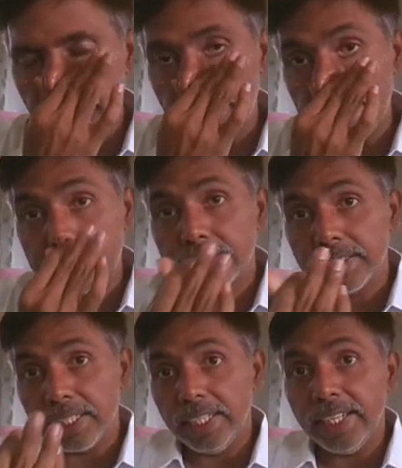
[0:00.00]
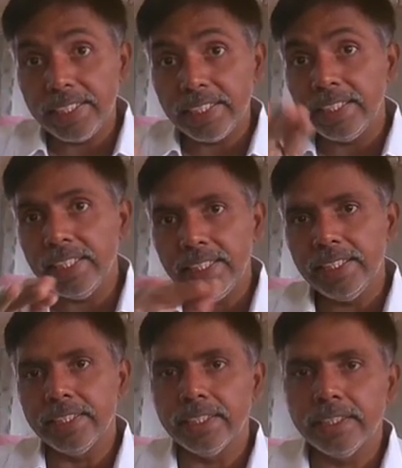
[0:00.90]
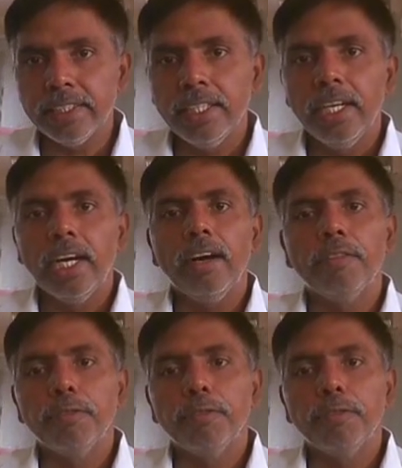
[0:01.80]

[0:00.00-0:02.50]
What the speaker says: Next, the latent heat of